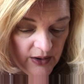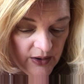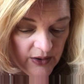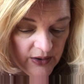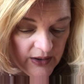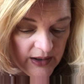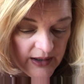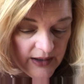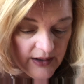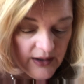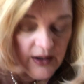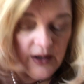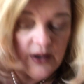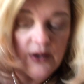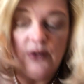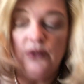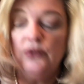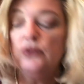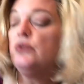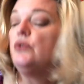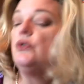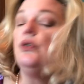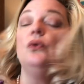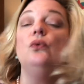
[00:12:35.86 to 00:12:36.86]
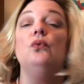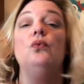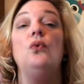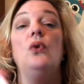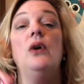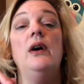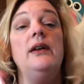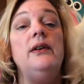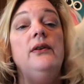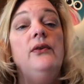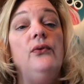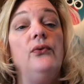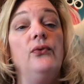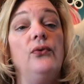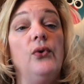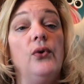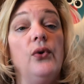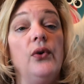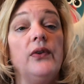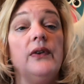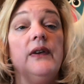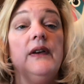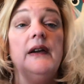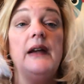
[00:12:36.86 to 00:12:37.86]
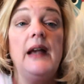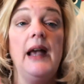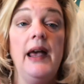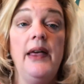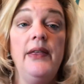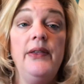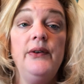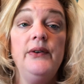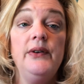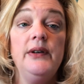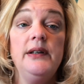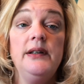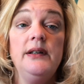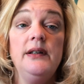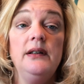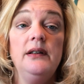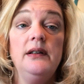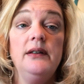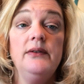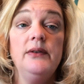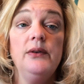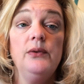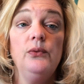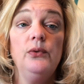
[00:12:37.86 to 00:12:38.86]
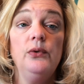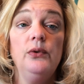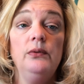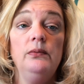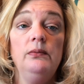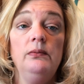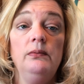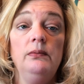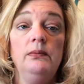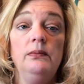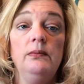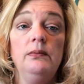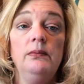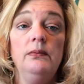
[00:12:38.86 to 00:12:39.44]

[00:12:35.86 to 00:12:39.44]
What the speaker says: Okay, so 1/4 gathered in the living room.